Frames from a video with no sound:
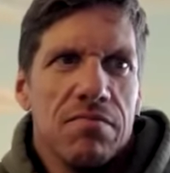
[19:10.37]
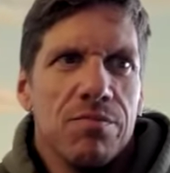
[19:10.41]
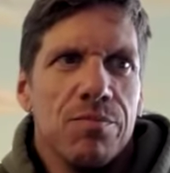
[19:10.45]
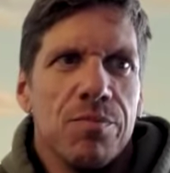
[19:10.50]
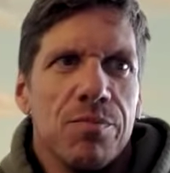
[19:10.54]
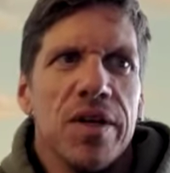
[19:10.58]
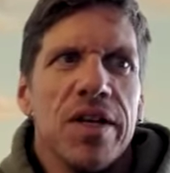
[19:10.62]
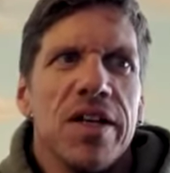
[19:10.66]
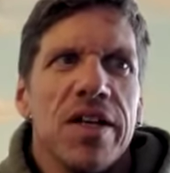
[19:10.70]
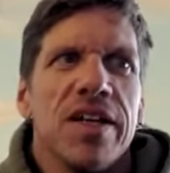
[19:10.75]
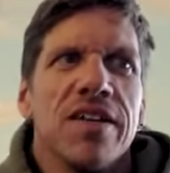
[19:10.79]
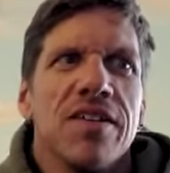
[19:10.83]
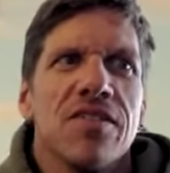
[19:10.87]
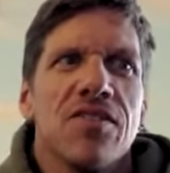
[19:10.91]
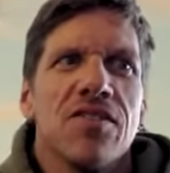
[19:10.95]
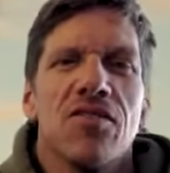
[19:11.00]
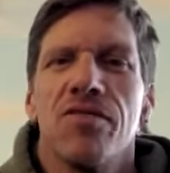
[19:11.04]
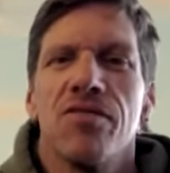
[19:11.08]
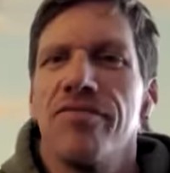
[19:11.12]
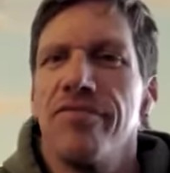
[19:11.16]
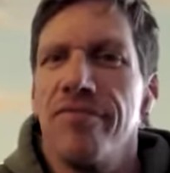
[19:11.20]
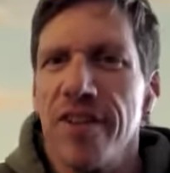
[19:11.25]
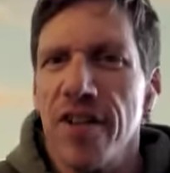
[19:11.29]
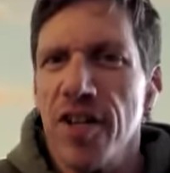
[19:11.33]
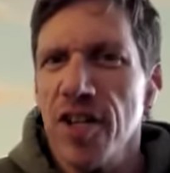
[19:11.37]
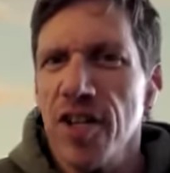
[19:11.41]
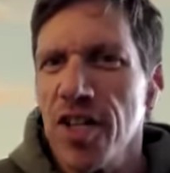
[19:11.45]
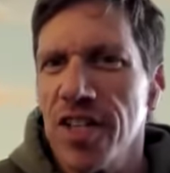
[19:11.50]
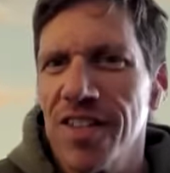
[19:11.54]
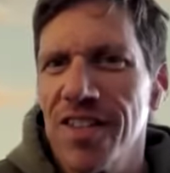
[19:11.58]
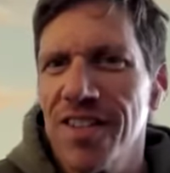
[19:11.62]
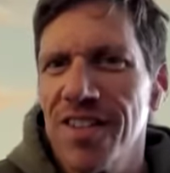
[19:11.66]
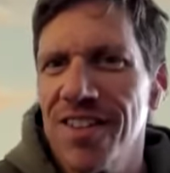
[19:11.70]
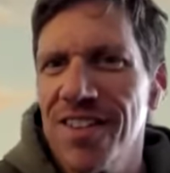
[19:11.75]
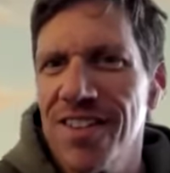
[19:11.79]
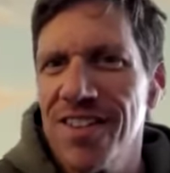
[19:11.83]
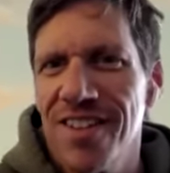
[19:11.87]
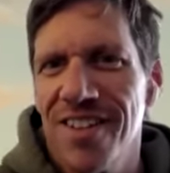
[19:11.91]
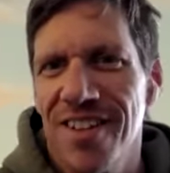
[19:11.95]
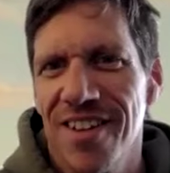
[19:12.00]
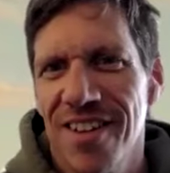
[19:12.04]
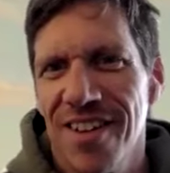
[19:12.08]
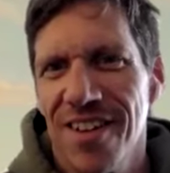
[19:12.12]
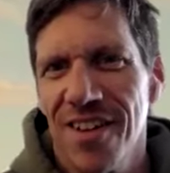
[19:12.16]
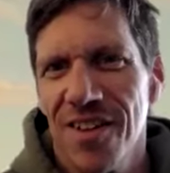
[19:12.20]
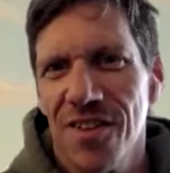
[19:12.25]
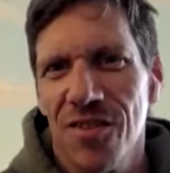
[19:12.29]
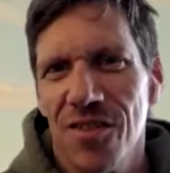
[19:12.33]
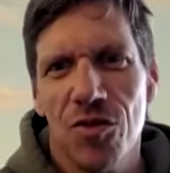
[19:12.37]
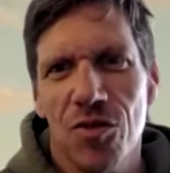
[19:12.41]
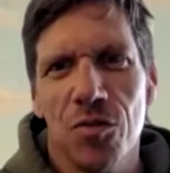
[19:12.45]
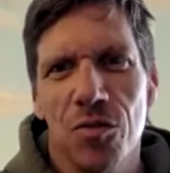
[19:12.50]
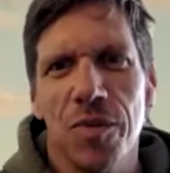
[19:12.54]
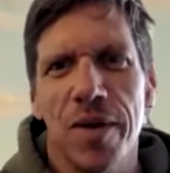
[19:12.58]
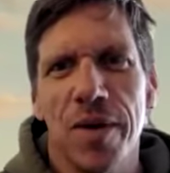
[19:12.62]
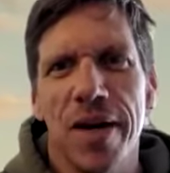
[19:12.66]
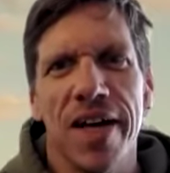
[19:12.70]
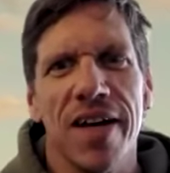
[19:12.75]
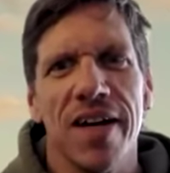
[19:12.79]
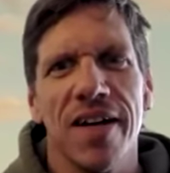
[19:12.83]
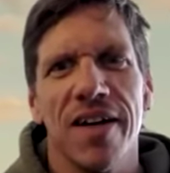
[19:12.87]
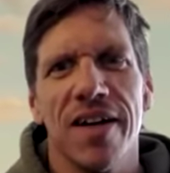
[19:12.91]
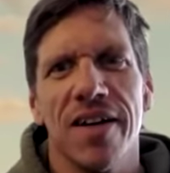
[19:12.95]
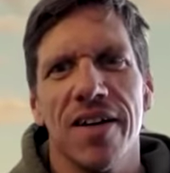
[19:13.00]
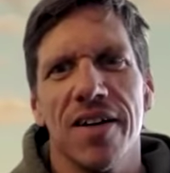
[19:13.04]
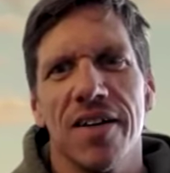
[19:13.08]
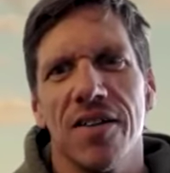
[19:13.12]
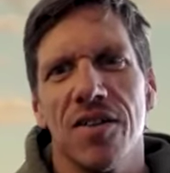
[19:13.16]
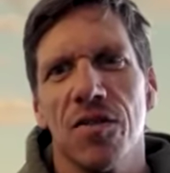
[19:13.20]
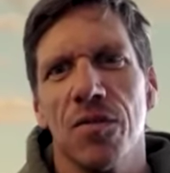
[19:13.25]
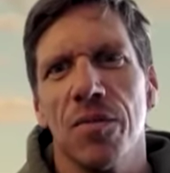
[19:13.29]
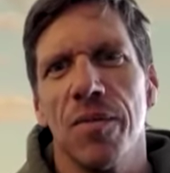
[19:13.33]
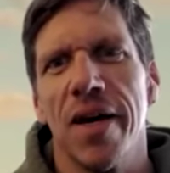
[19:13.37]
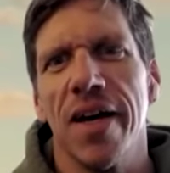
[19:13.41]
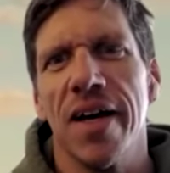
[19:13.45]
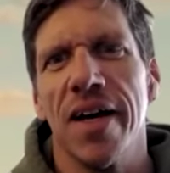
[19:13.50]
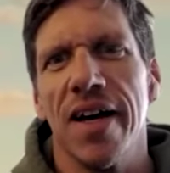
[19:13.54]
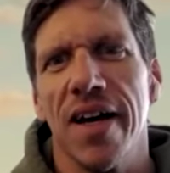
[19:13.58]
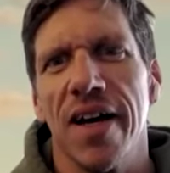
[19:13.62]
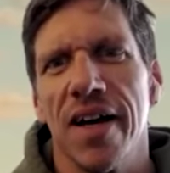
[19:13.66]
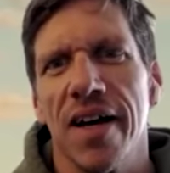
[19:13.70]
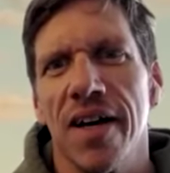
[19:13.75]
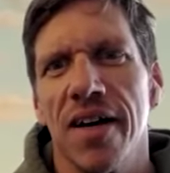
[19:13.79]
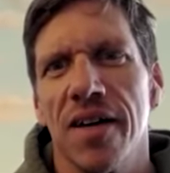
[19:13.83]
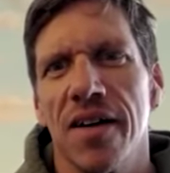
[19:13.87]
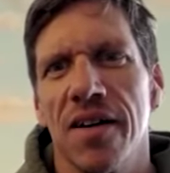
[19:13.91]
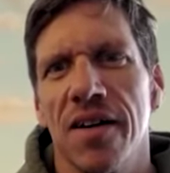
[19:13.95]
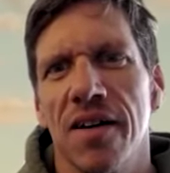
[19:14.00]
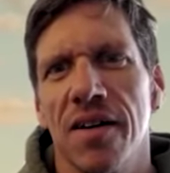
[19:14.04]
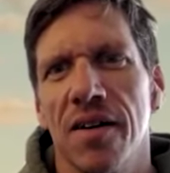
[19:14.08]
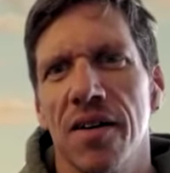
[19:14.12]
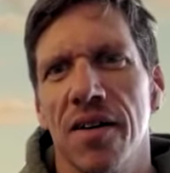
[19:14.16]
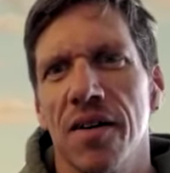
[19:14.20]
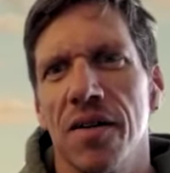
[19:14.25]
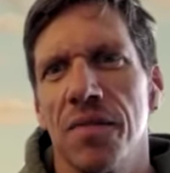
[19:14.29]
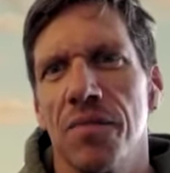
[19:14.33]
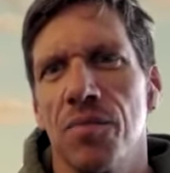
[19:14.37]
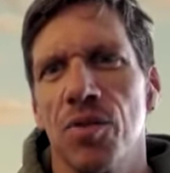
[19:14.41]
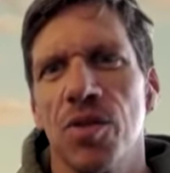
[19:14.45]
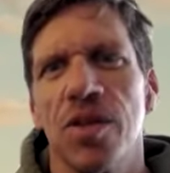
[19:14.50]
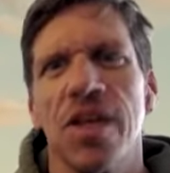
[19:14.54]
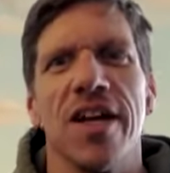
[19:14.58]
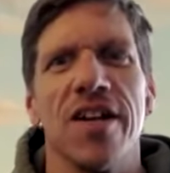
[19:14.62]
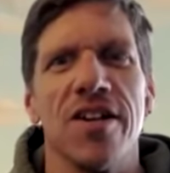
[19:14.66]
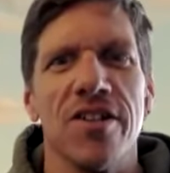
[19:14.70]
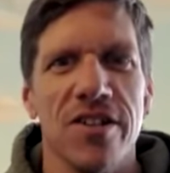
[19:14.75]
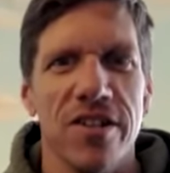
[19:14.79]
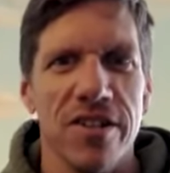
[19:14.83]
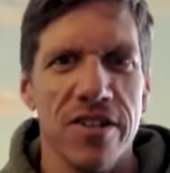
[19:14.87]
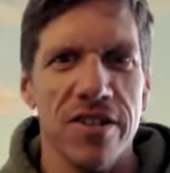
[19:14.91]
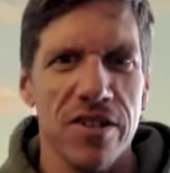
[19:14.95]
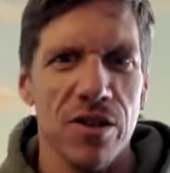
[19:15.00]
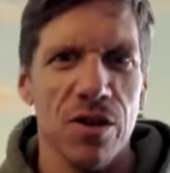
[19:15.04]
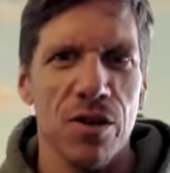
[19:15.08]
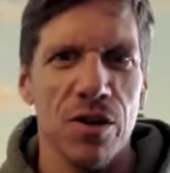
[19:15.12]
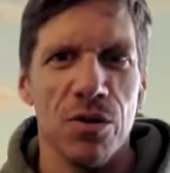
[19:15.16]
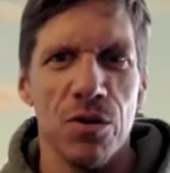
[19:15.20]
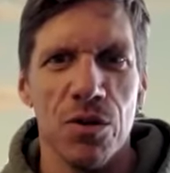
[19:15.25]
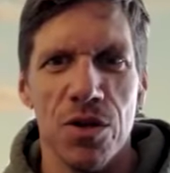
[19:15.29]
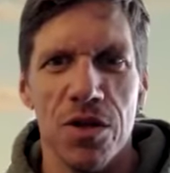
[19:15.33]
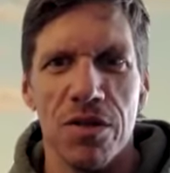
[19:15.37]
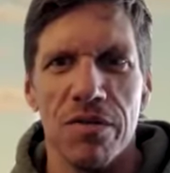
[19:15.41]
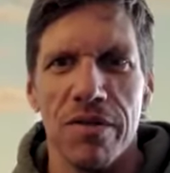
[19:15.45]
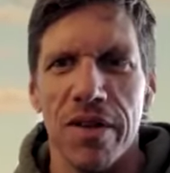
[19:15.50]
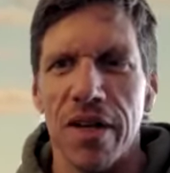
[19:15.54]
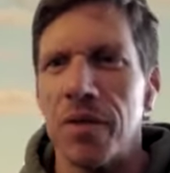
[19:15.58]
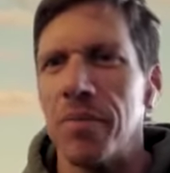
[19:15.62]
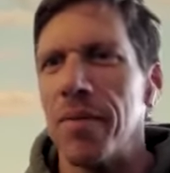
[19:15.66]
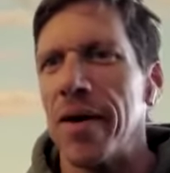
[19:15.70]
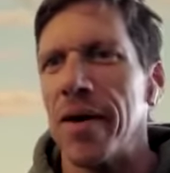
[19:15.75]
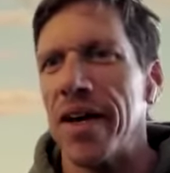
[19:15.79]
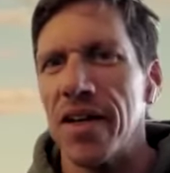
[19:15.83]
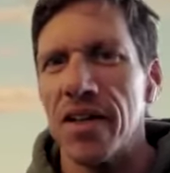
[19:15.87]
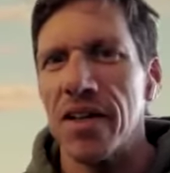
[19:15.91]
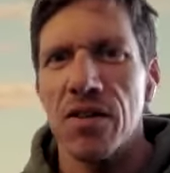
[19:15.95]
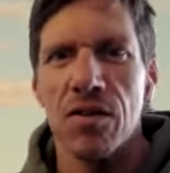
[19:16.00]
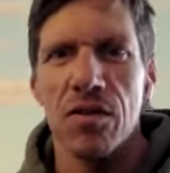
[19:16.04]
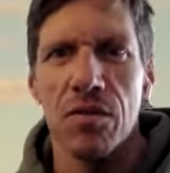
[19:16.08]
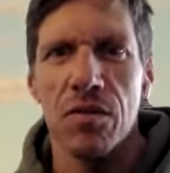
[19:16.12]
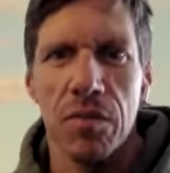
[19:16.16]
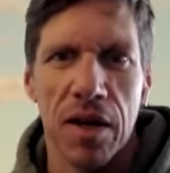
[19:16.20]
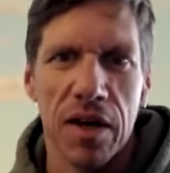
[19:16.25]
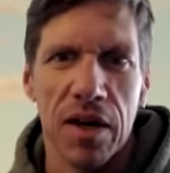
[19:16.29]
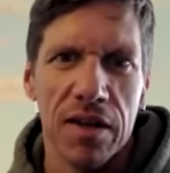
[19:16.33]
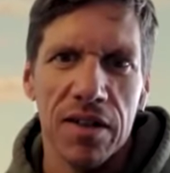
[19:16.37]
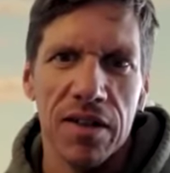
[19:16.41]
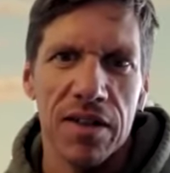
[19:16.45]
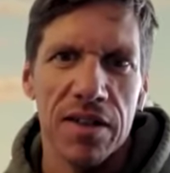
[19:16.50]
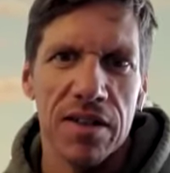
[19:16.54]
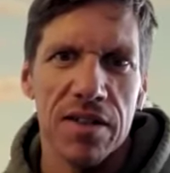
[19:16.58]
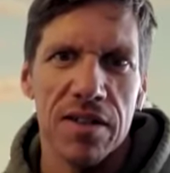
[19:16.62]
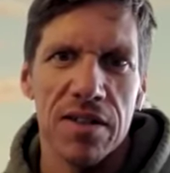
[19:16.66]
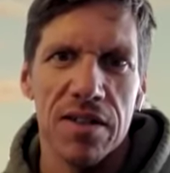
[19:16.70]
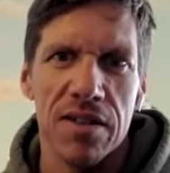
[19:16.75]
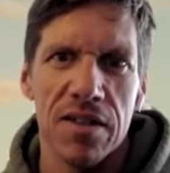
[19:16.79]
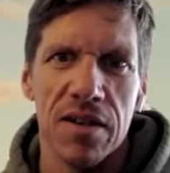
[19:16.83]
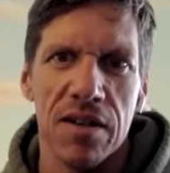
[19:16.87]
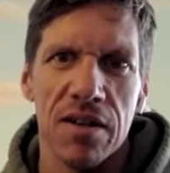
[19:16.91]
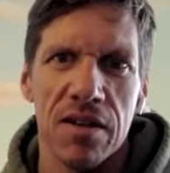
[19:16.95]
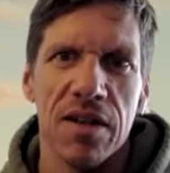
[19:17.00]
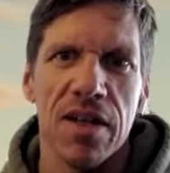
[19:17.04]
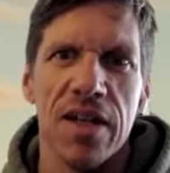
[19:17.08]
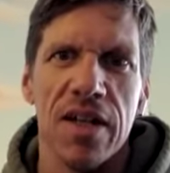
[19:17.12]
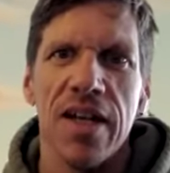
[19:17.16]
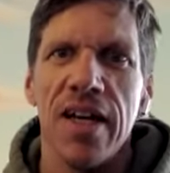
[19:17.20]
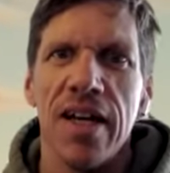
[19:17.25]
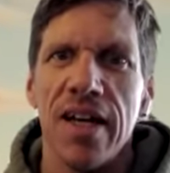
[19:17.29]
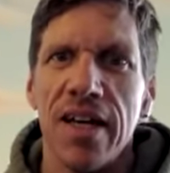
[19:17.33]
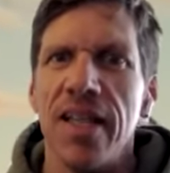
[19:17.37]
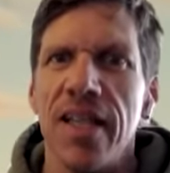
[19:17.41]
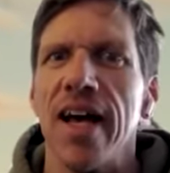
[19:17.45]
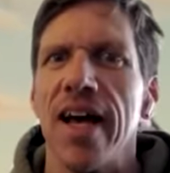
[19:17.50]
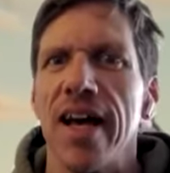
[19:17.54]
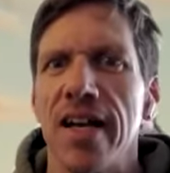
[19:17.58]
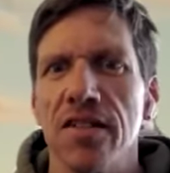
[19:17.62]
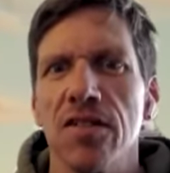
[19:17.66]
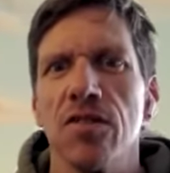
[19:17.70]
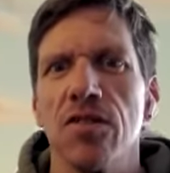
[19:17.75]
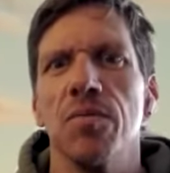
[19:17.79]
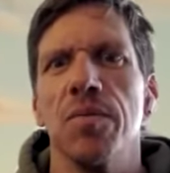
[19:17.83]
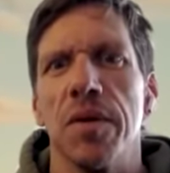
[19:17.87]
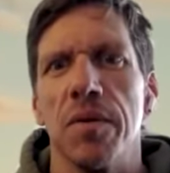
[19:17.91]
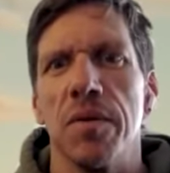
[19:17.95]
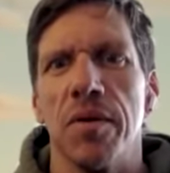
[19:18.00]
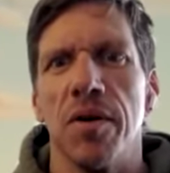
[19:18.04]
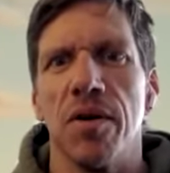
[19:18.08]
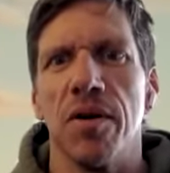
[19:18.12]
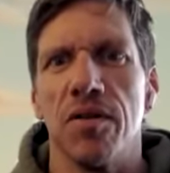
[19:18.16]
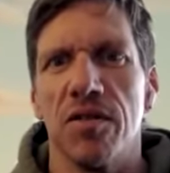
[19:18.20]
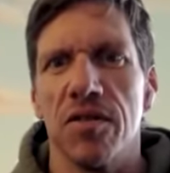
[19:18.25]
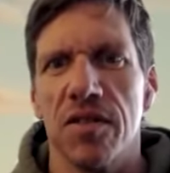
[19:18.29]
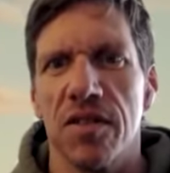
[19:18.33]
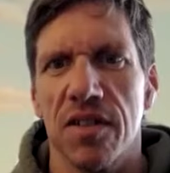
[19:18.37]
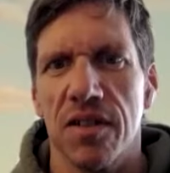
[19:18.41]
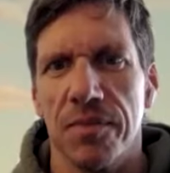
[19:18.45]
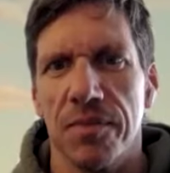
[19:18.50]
be sufficient to make a potential solution really make it to market. So it has to be both.